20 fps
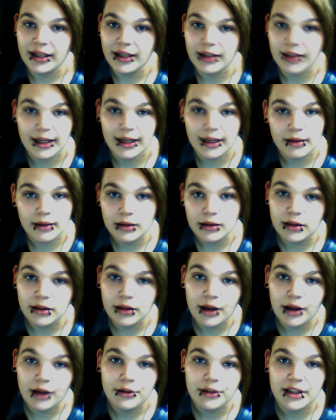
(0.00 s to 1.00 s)
like
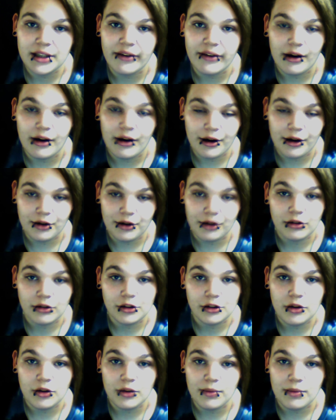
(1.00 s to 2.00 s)
loads of it, on your old
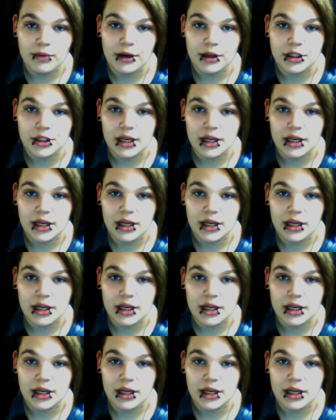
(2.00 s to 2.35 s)
toothbrush,